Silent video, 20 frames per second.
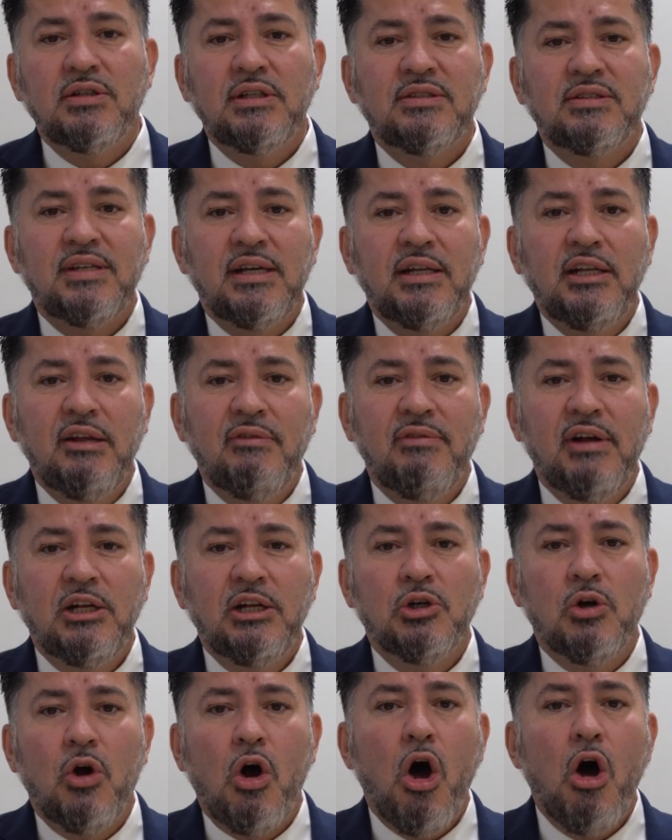this
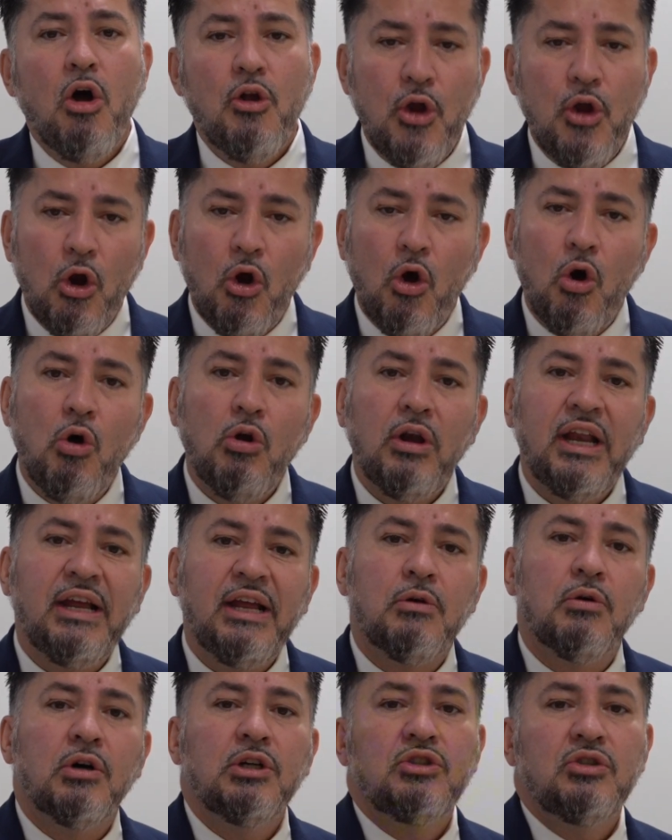individual, oh, you're only
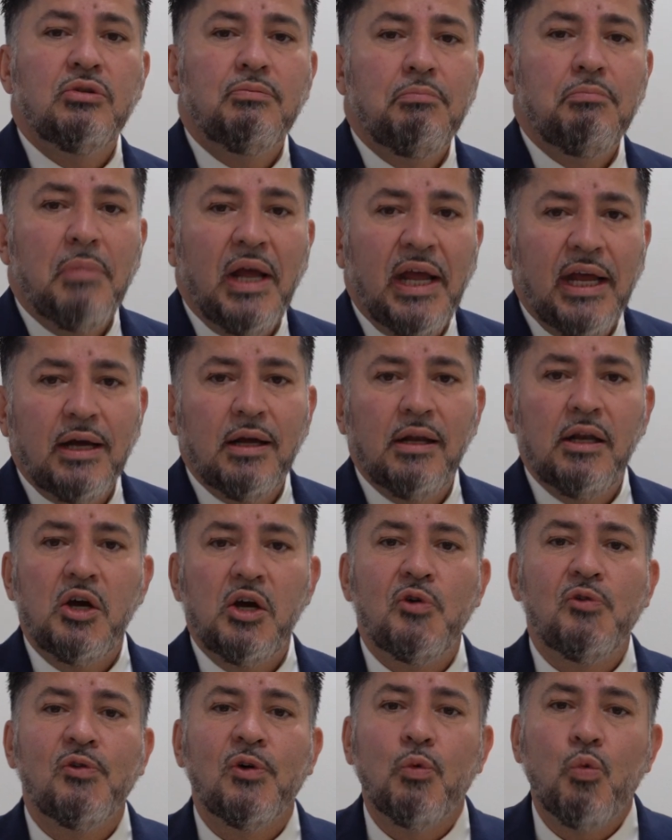going to make a
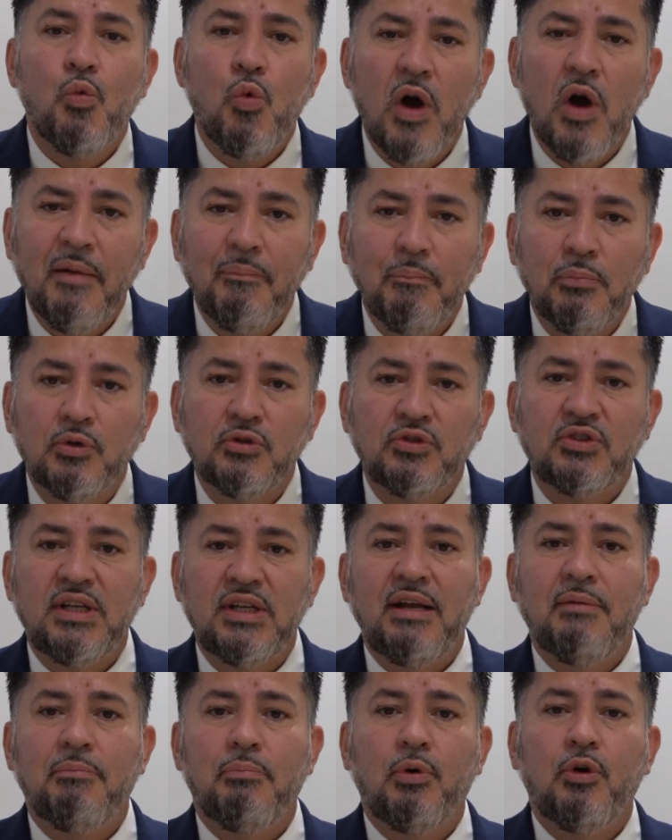little over
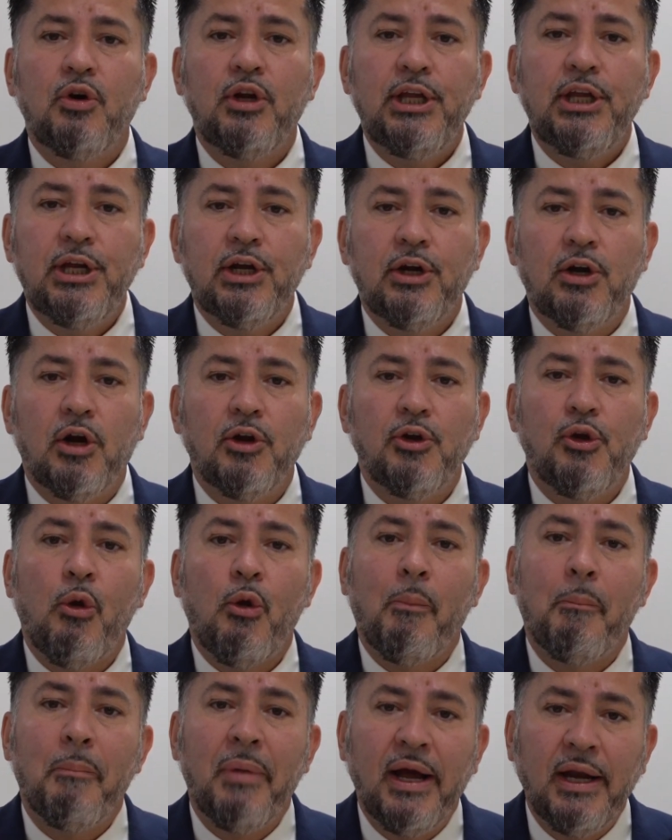1% per year on
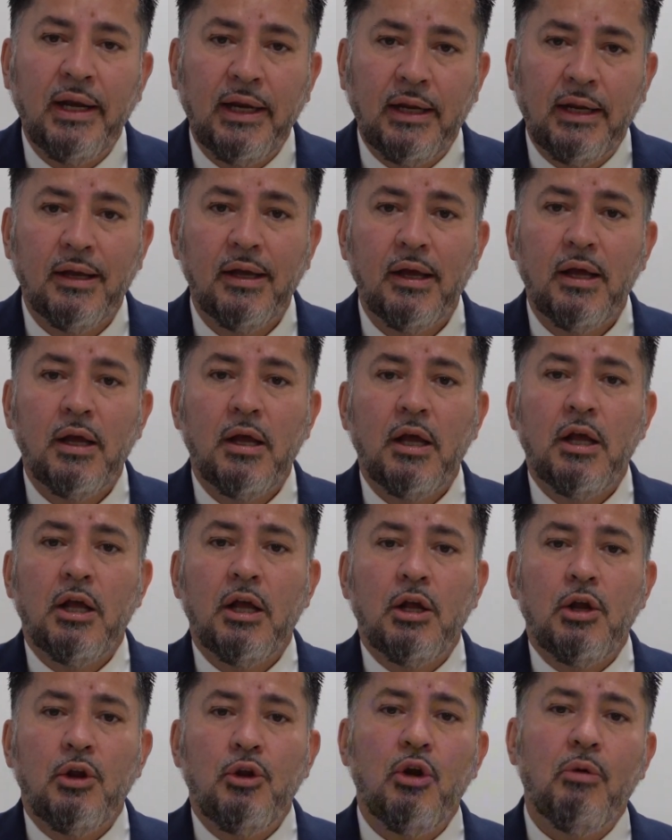your money.
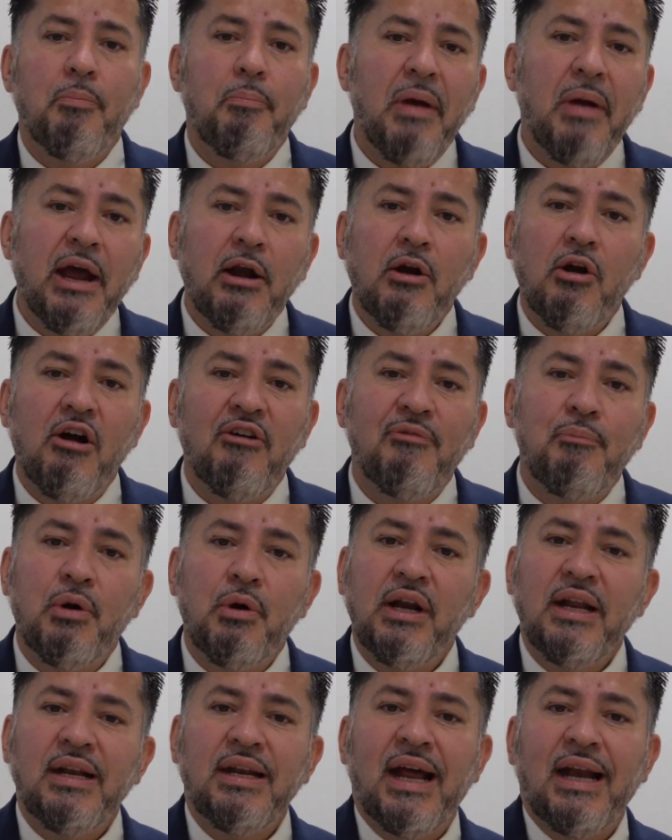You're better off
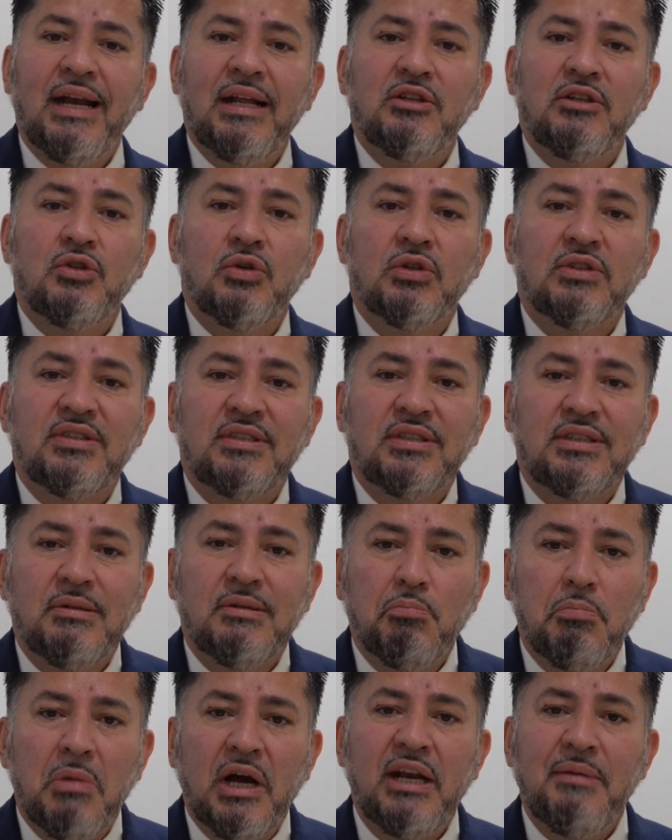putting that into a
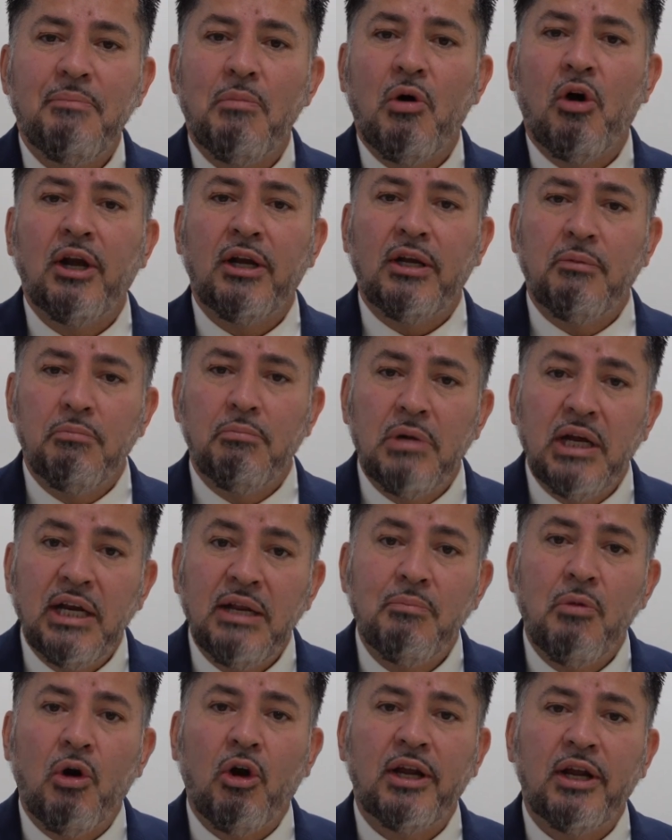money
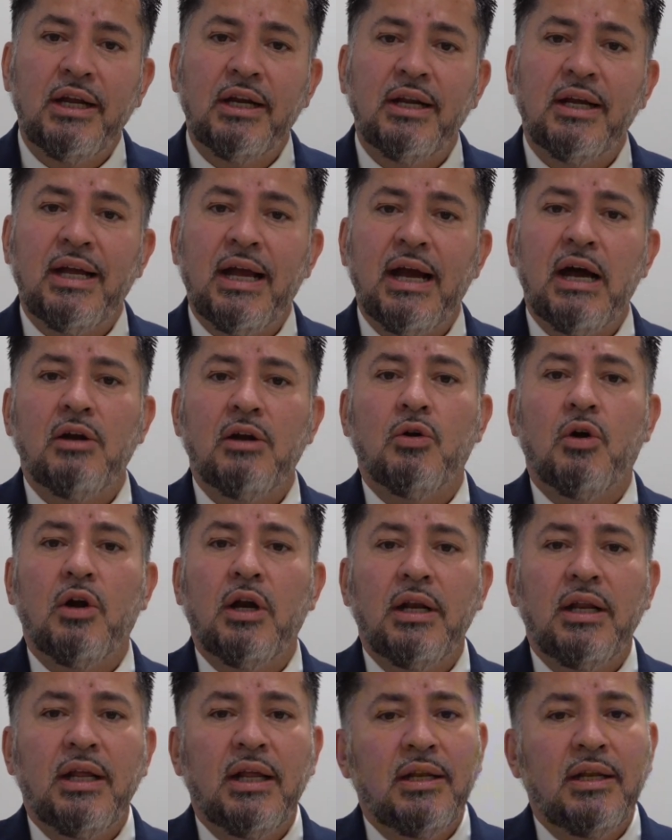market account or
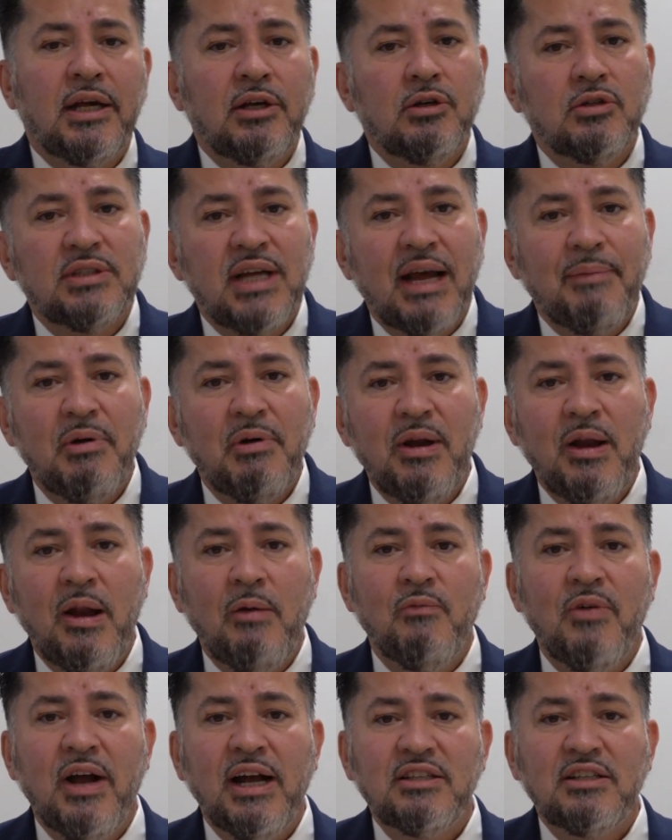another type of
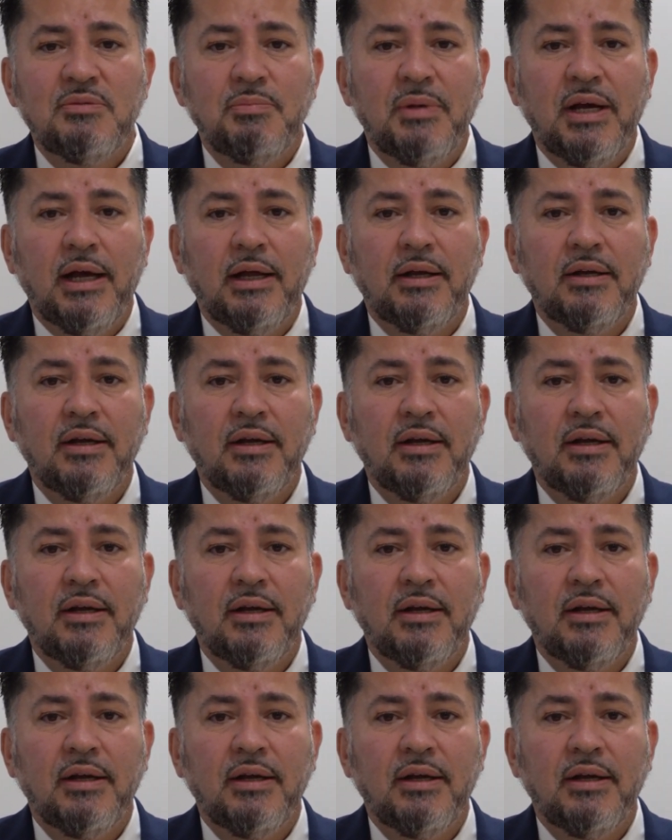investment.